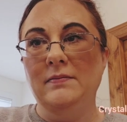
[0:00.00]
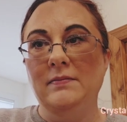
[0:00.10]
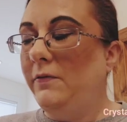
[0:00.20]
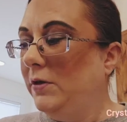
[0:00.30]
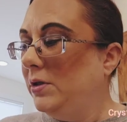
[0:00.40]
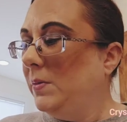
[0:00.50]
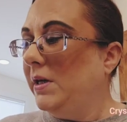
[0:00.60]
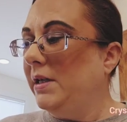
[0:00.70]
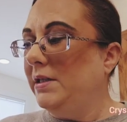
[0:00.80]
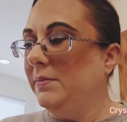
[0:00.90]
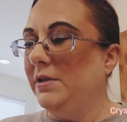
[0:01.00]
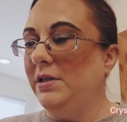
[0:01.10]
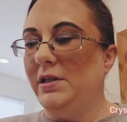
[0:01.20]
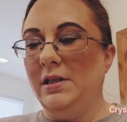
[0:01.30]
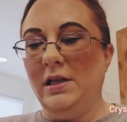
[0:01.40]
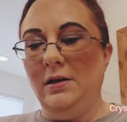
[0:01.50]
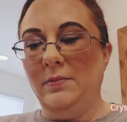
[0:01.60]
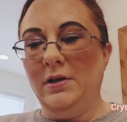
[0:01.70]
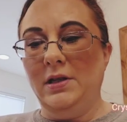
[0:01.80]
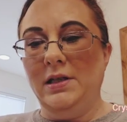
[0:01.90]
The first products I'm just going to tell you
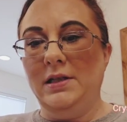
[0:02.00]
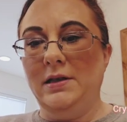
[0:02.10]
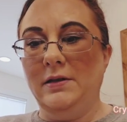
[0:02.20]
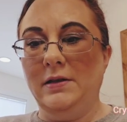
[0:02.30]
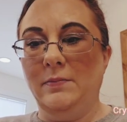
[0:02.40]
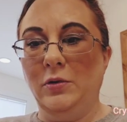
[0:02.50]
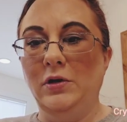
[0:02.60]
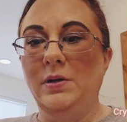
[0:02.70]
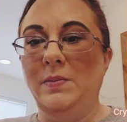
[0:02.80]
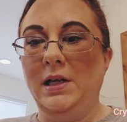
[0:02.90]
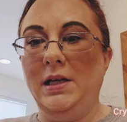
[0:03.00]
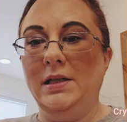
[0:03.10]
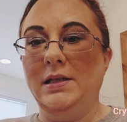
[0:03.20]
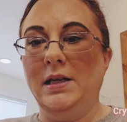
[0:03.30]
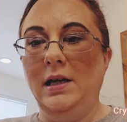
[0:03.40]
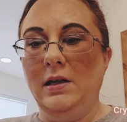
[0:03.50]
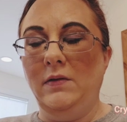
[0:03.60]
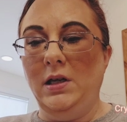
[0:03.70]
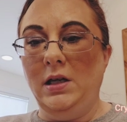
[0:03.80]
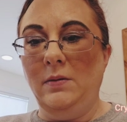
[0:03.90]
about is the Burts Bees. I
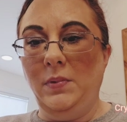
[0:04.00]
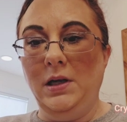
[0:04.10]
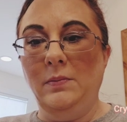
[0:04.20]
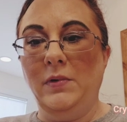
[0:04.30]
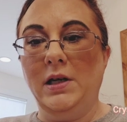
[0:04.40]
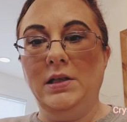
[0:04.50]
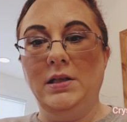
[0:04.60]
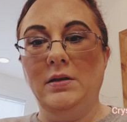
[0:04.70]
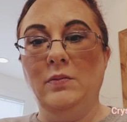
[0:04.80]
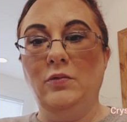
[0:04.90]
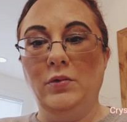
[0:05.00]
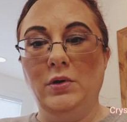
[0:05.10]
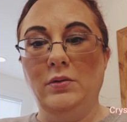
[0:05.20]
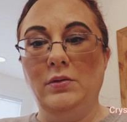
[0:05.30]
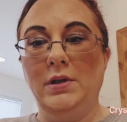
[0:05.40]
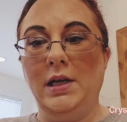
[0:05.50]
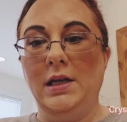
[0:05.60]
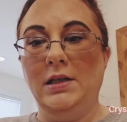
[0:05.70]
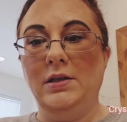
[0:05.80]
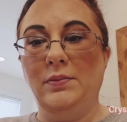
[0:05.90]
have the Pink Blossom, Rose,
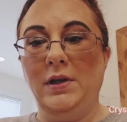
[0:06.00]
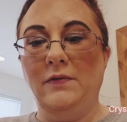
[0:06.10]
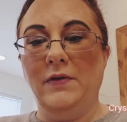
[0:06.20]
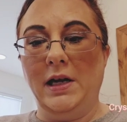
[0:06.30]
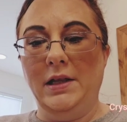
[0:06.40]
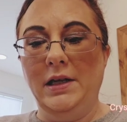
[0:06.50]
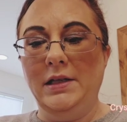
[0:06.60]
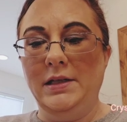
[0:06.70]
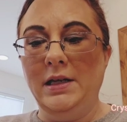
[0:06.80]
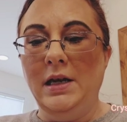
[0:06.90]
and Sweet Violet.